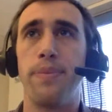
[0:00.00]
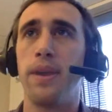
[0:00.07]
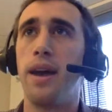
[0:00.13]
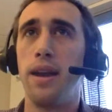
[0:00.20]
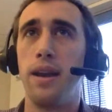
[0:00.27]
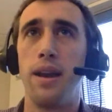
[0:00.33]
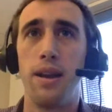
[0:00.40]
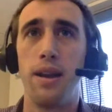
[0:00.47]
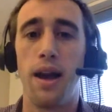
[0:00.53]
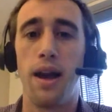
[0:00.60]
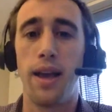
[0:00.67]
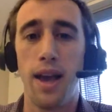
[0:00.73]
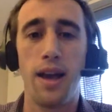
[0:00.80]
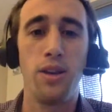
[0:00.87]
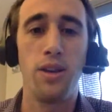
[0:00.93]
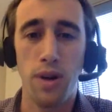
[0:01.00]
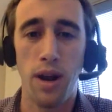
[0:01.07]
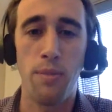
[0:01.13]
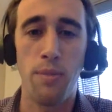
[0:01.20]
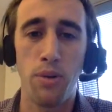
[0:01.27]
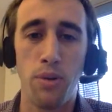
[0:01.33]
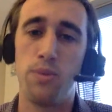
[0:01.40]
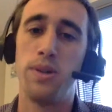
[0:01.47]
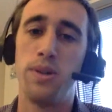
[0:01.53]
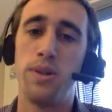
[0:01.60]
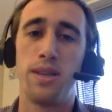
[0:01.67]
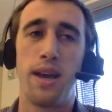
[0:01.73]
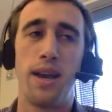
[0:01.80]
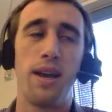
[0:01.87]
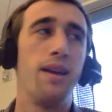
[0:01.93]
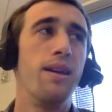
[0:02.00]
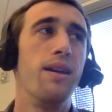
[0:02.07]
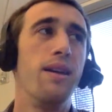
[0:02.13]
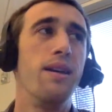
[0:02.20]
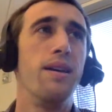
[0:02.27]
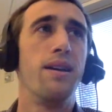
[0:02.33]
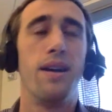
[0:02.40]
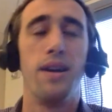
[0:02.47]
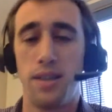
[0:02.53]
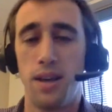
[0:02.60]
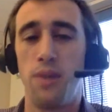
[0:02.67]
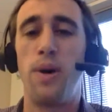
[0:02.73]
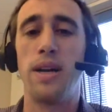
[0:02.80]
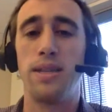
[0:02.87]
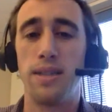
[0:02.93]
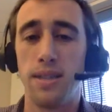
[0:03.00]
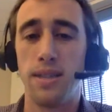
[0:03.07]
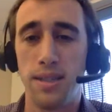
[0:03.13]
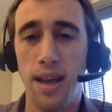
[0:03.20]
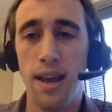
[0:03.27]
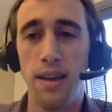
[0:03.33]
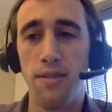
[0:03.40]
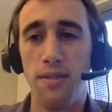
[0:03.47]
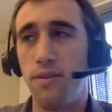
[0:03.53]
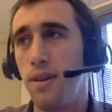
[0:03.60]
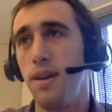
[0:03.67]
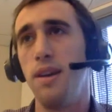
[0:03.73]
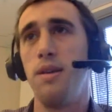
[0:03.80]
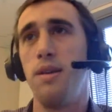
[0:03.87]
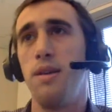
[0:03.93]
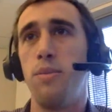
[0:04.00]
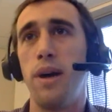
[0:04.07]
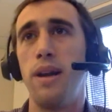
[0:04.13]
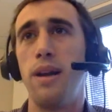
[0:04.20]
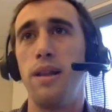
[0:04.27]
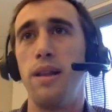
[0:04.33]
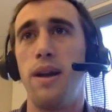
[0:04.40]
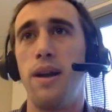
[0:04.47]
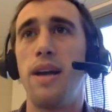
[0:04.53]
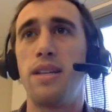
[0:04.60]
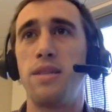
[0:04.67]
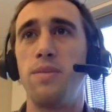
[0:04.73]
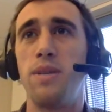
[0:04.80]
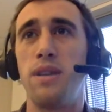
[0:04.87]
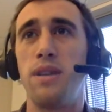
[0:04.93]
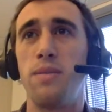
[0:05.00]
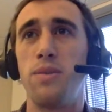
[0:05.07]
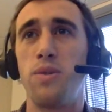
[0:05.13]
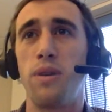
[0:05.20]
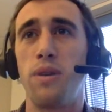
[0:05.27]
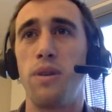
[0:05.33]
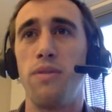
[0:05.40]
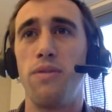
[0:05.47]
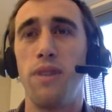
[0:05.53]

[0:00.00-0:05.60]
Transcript: And again, you and I both wouldn't say it's unwise to save, but there has to be some sort of